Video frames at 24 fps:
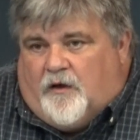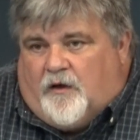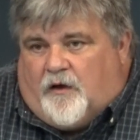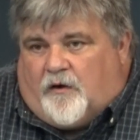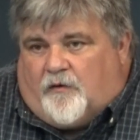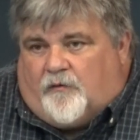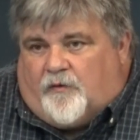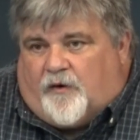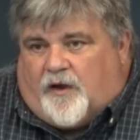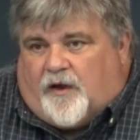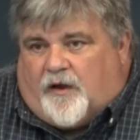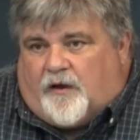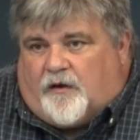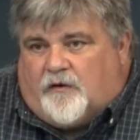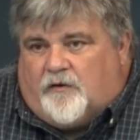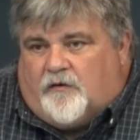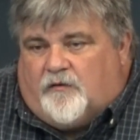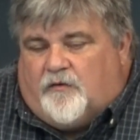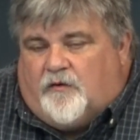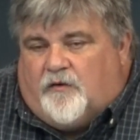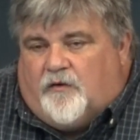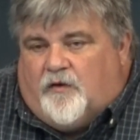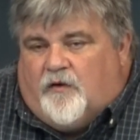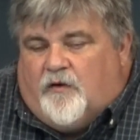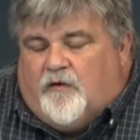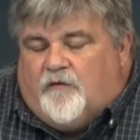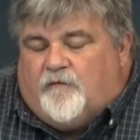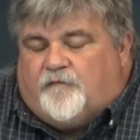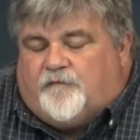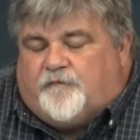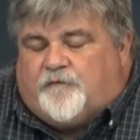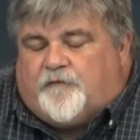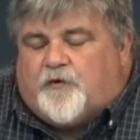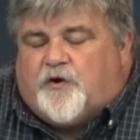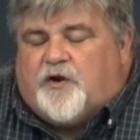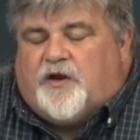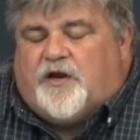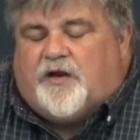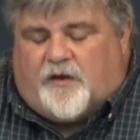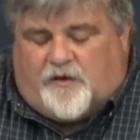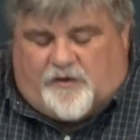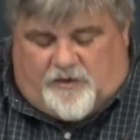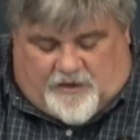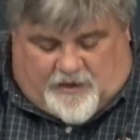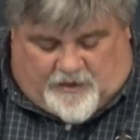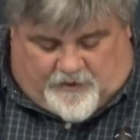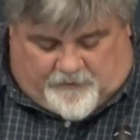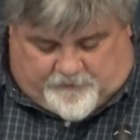All right. Free,
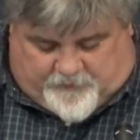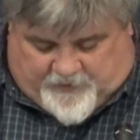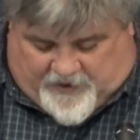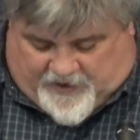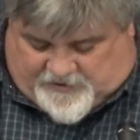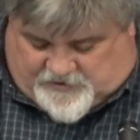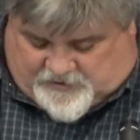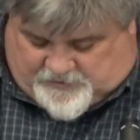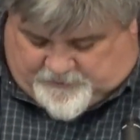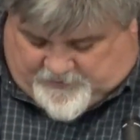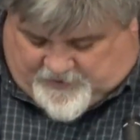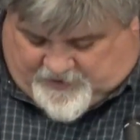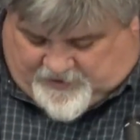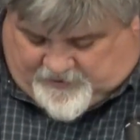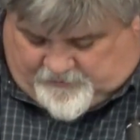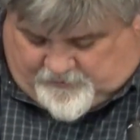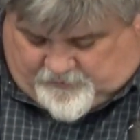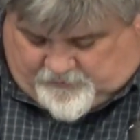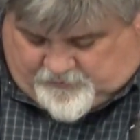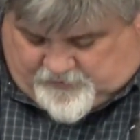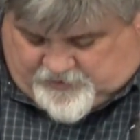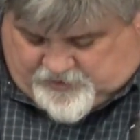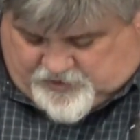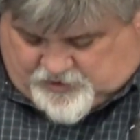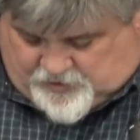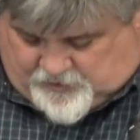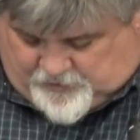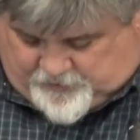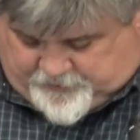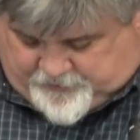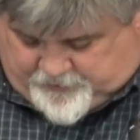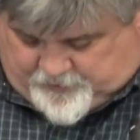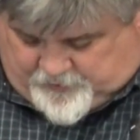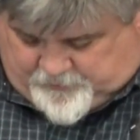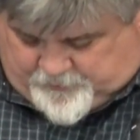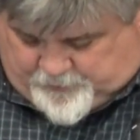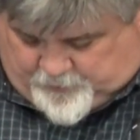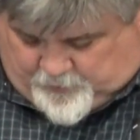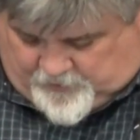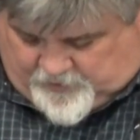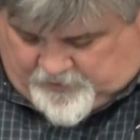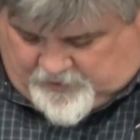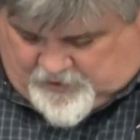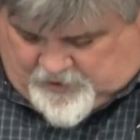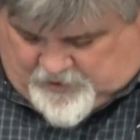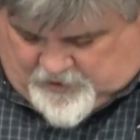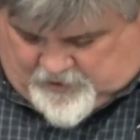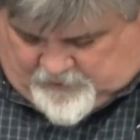and back to my original third
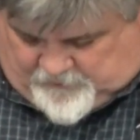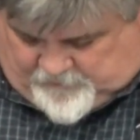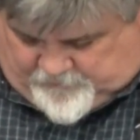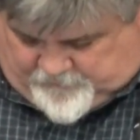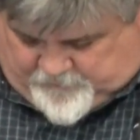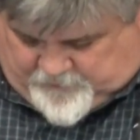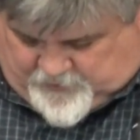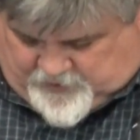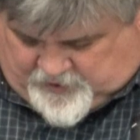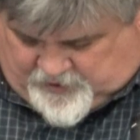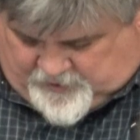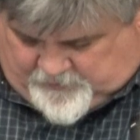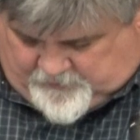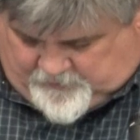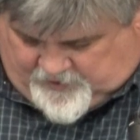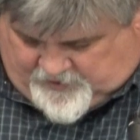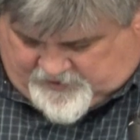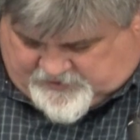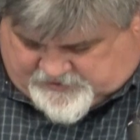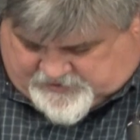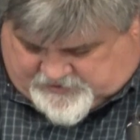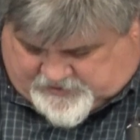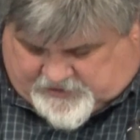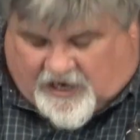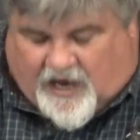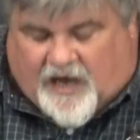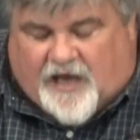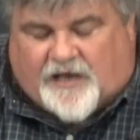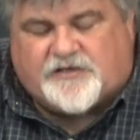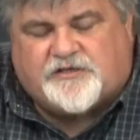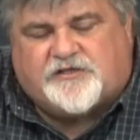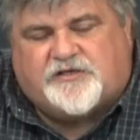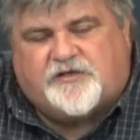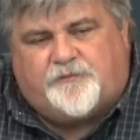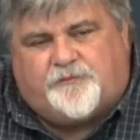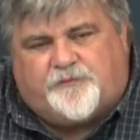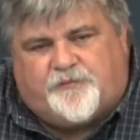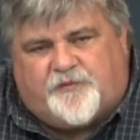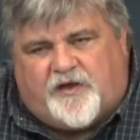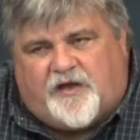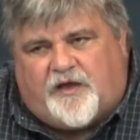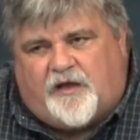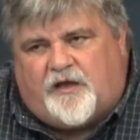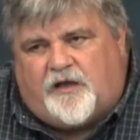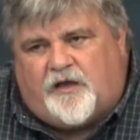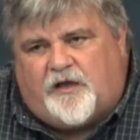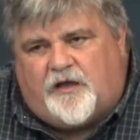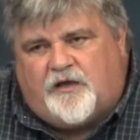point freedom has got to
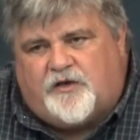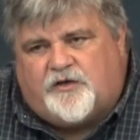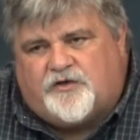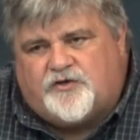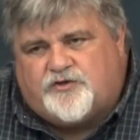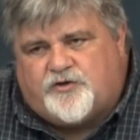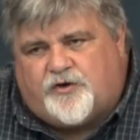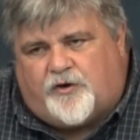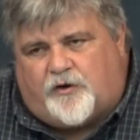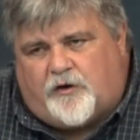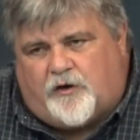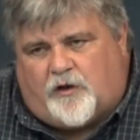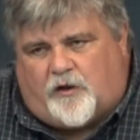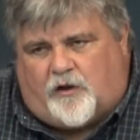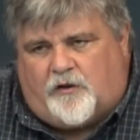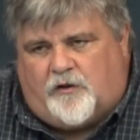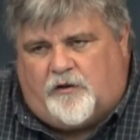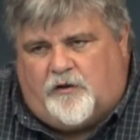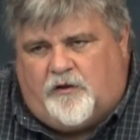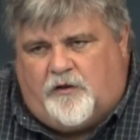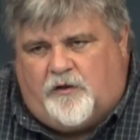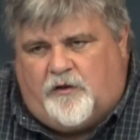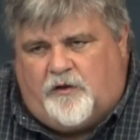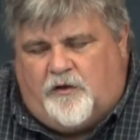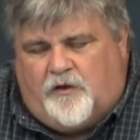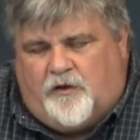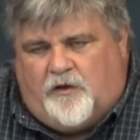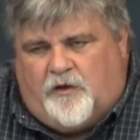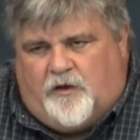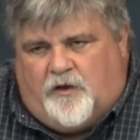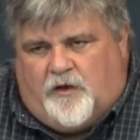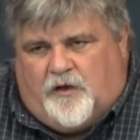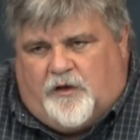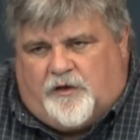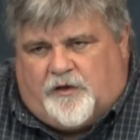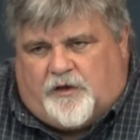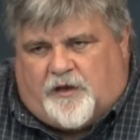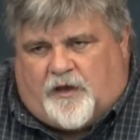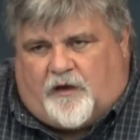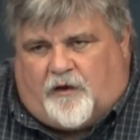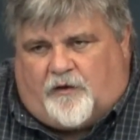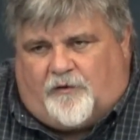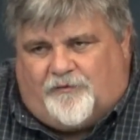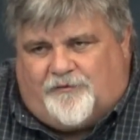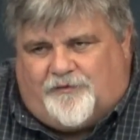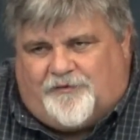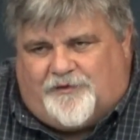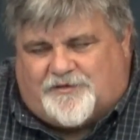be internal.
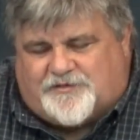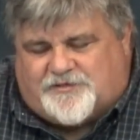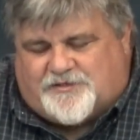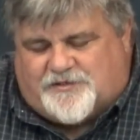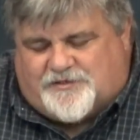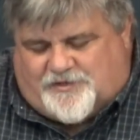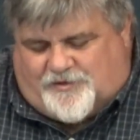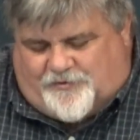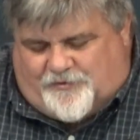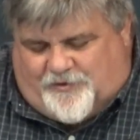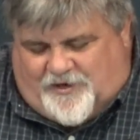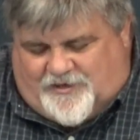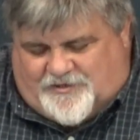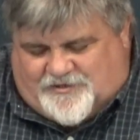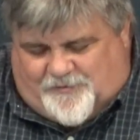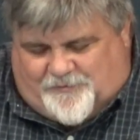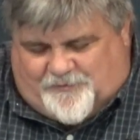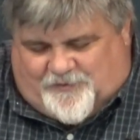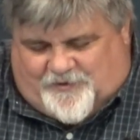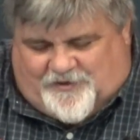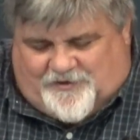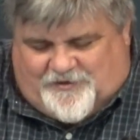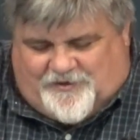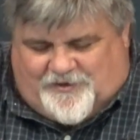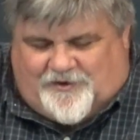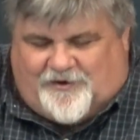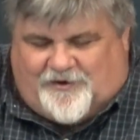Now, this is crazy, but you